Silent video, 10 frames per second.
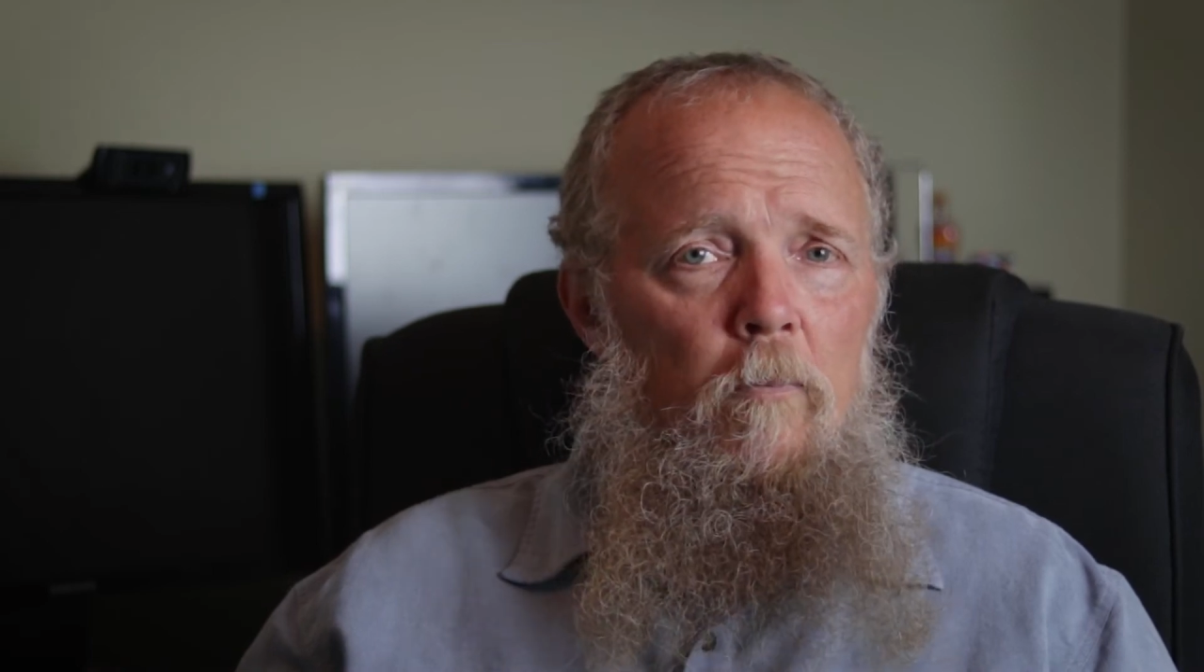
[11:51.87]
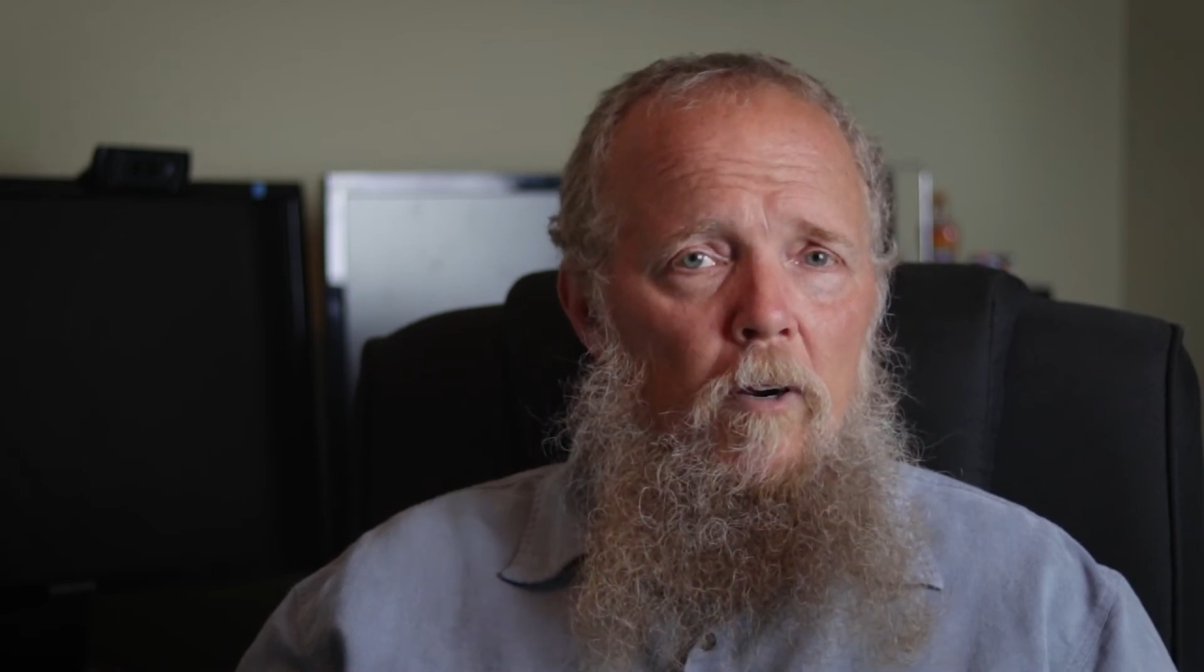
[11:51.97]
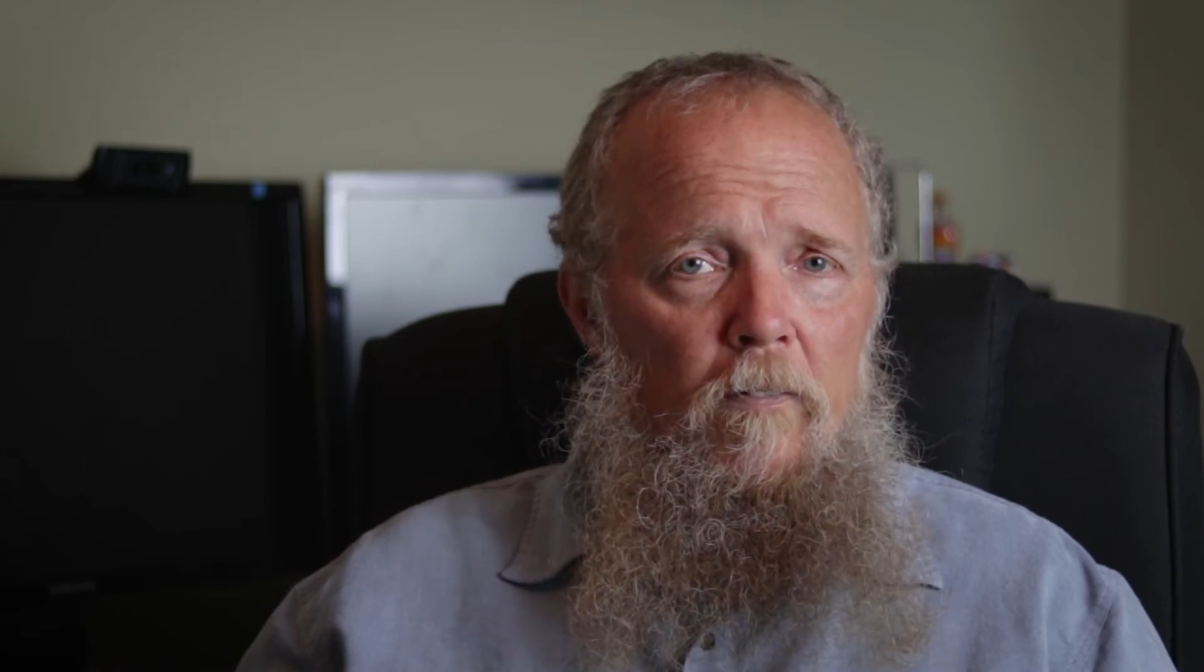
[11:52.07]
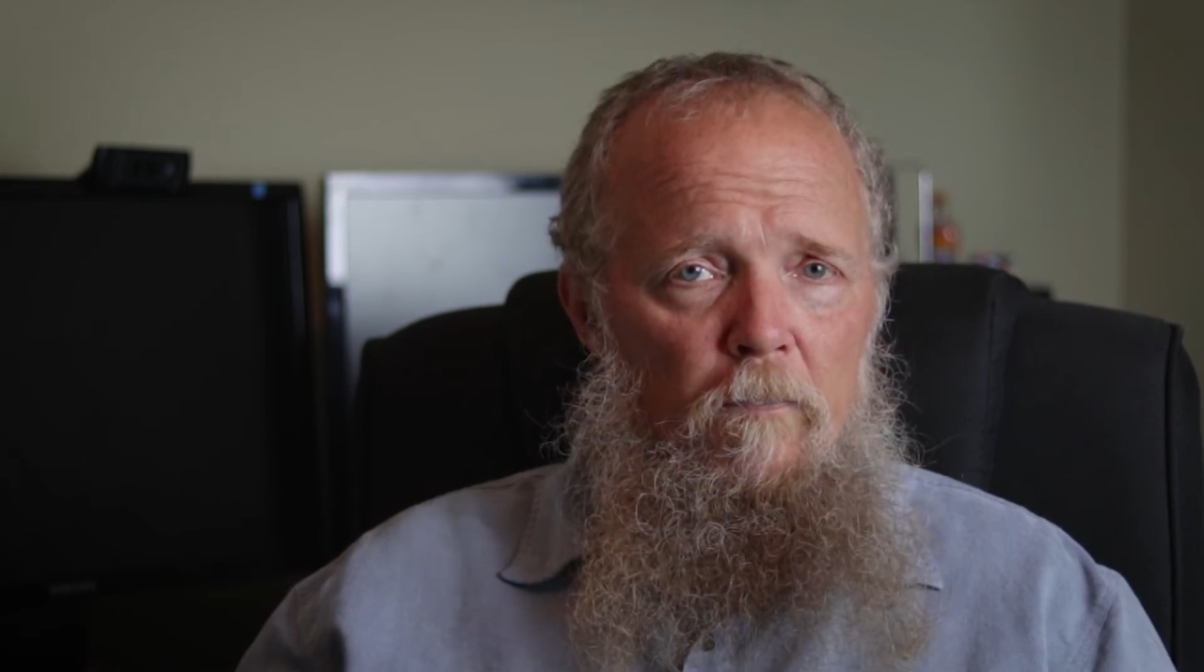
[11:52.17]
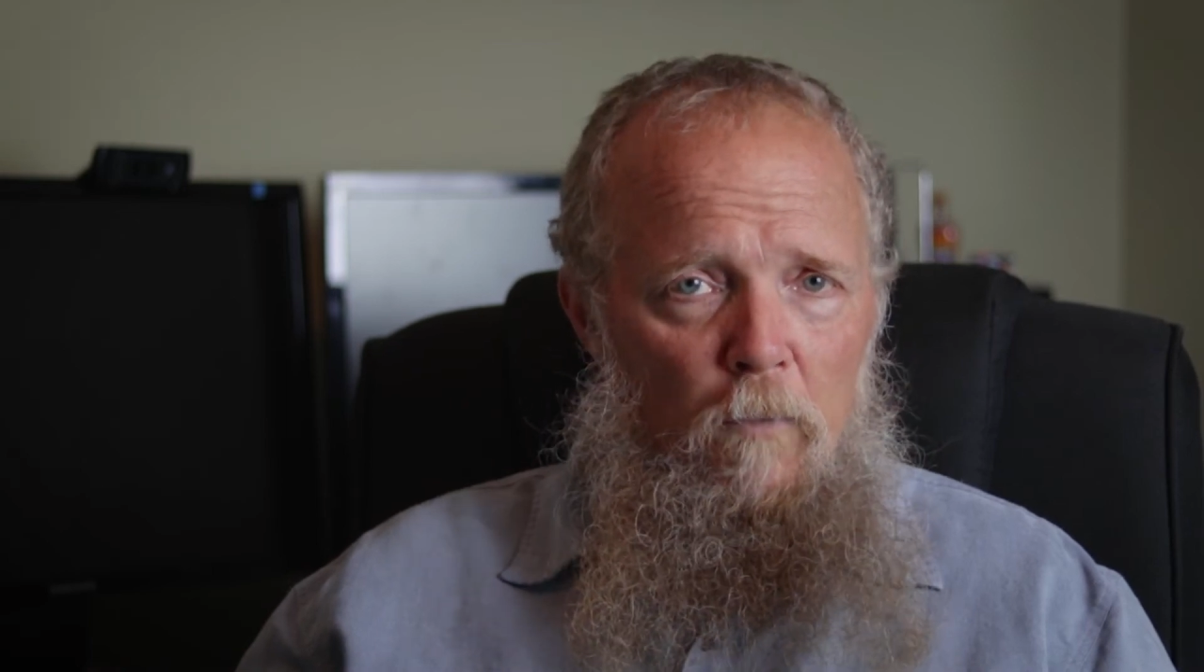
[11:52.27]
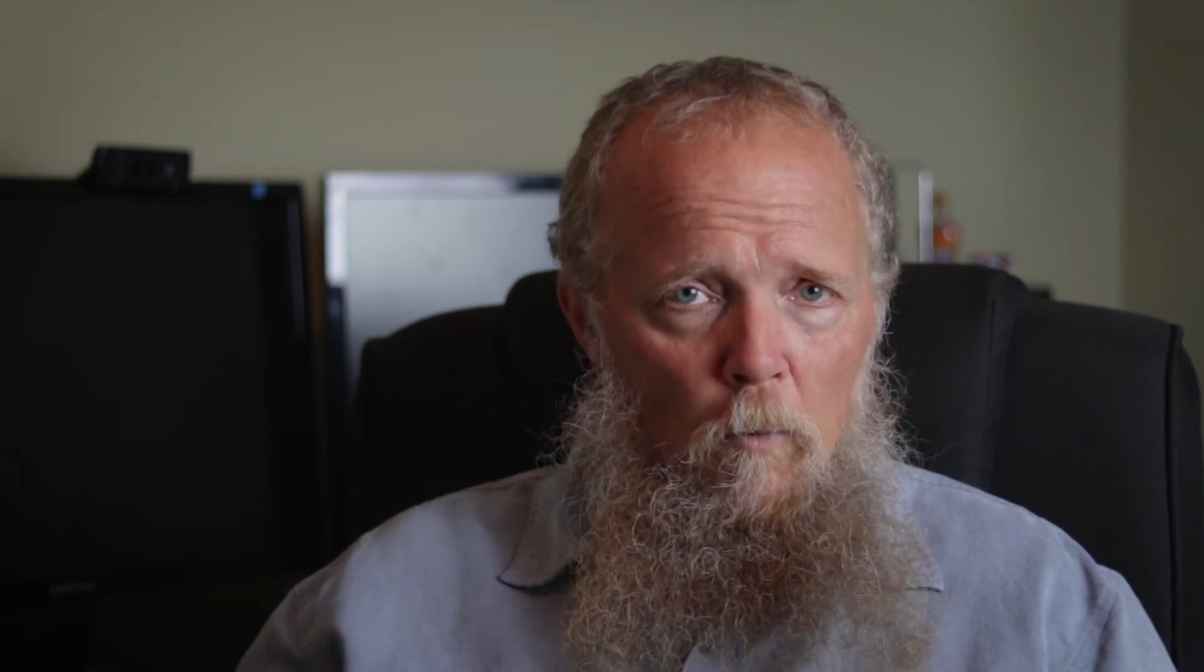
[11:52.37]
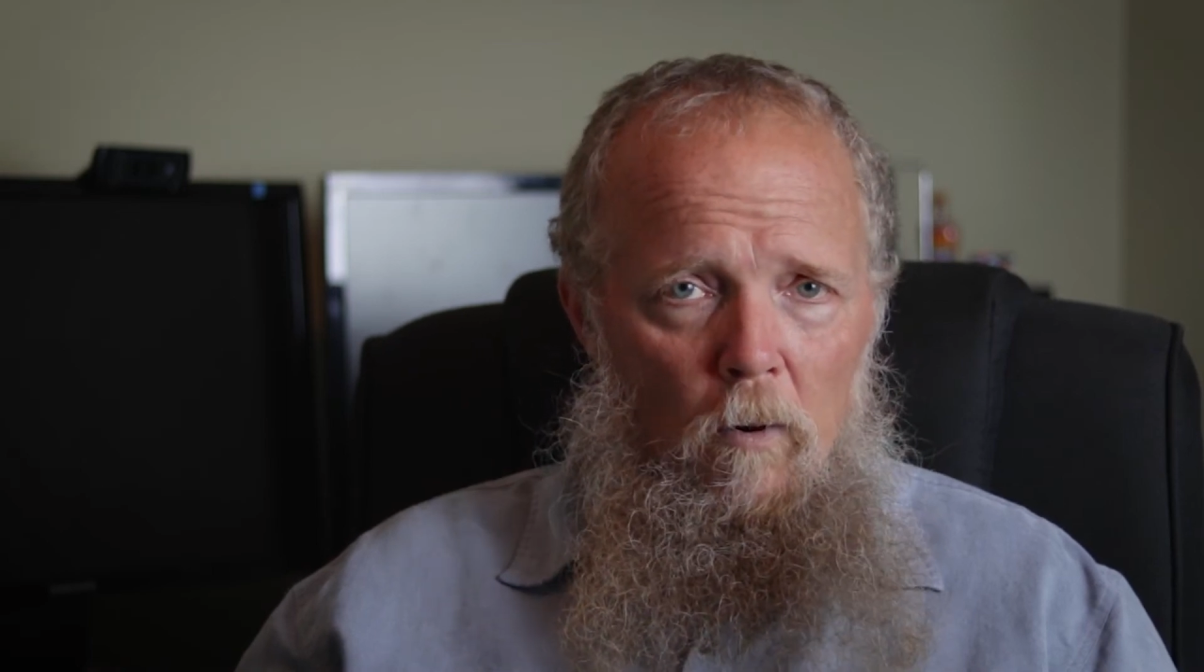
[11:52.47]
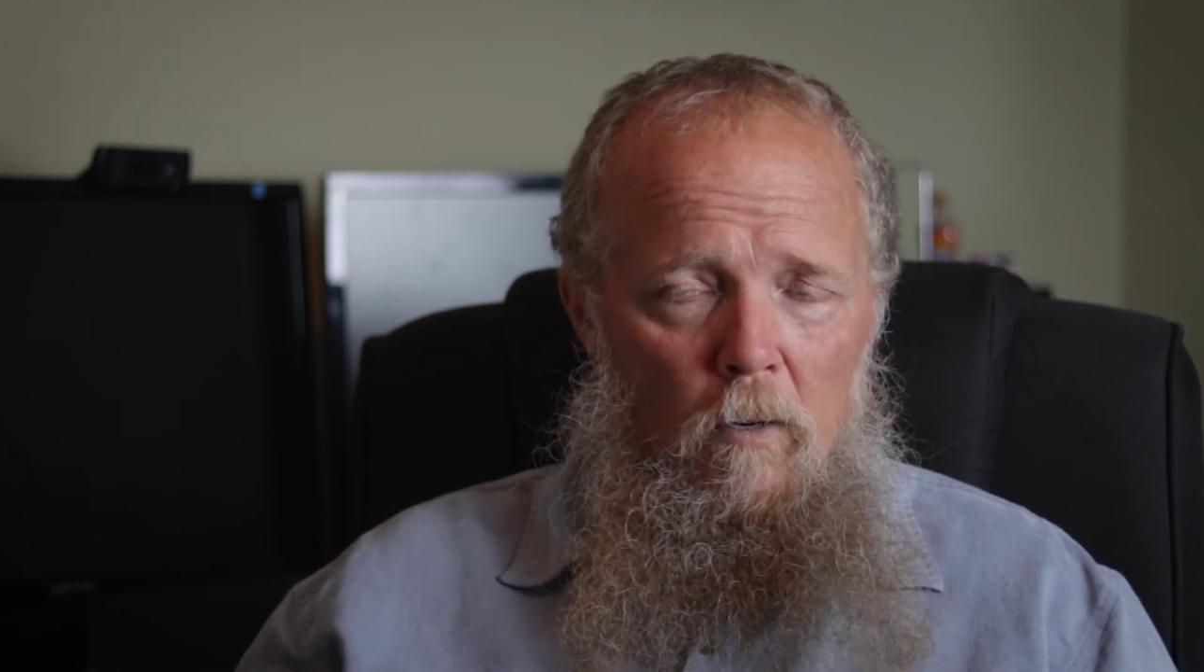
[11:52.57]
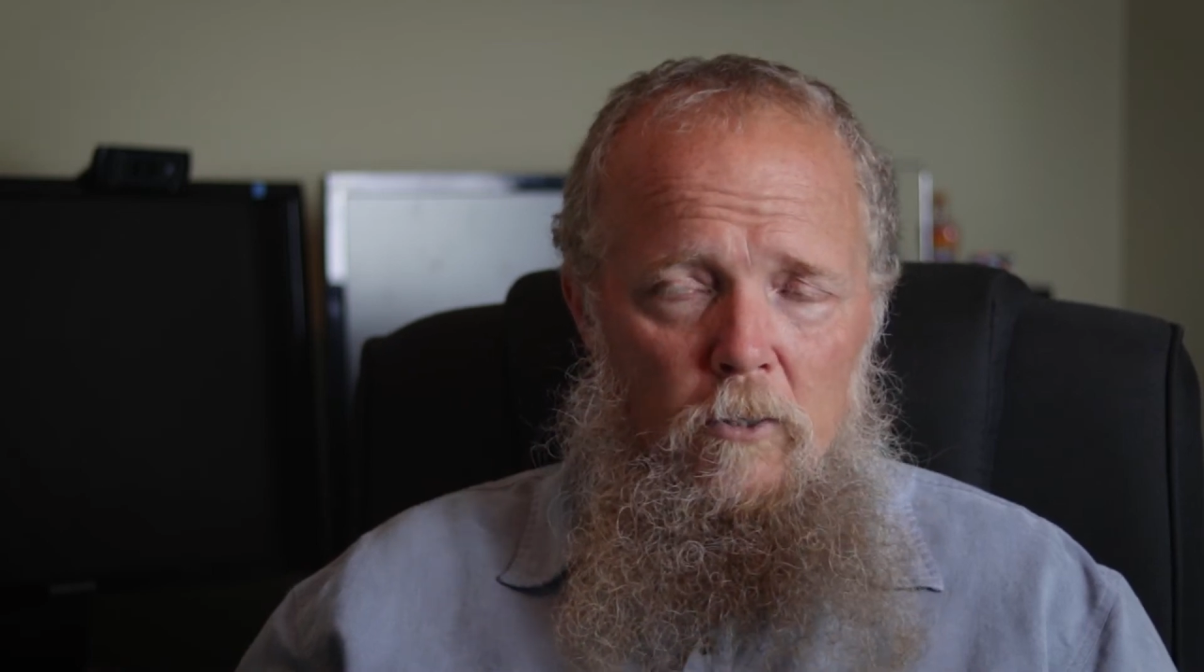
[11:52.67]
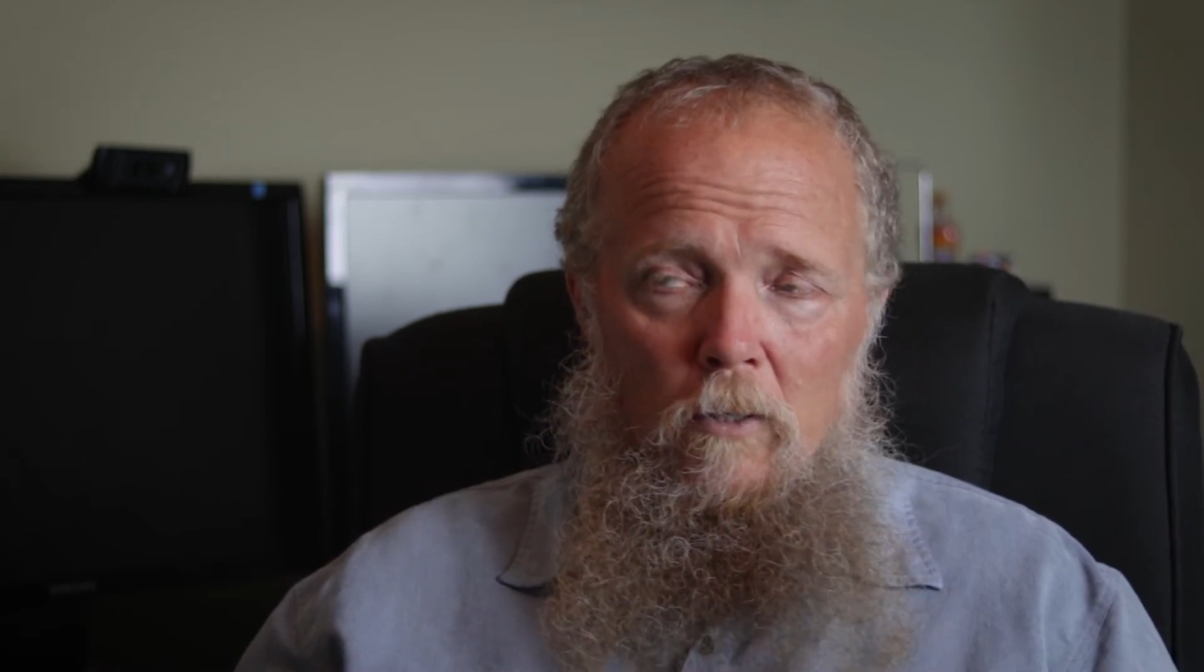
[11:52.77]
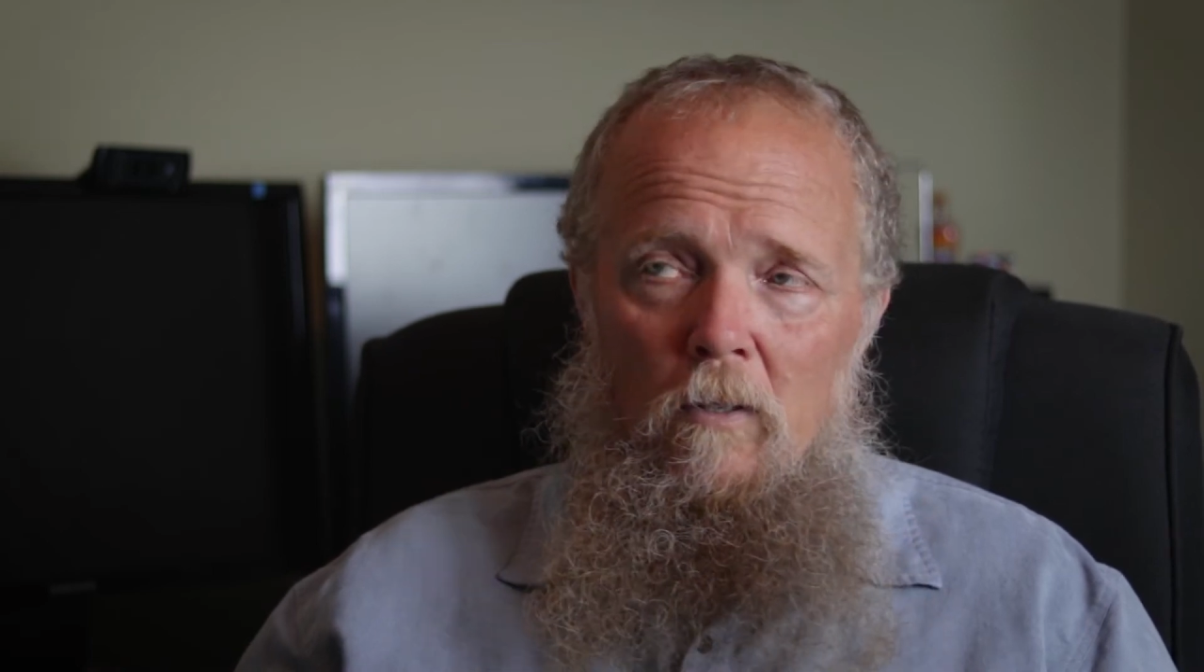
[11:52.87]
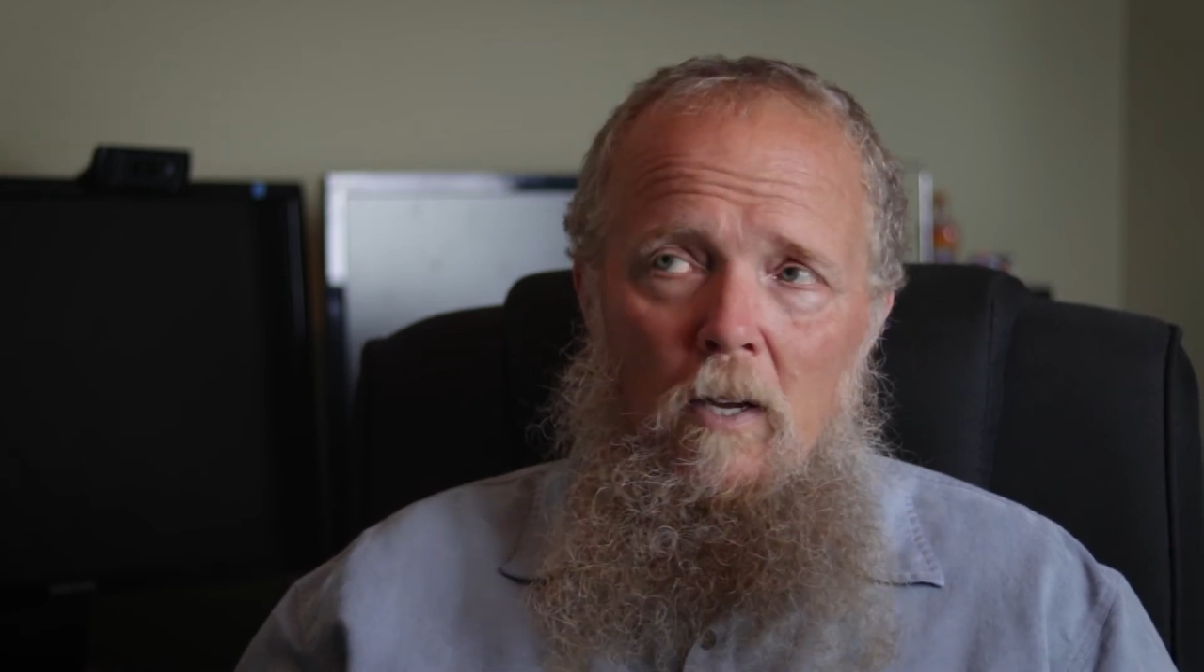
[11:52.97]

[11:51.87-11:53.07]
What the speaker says: Mark IV, so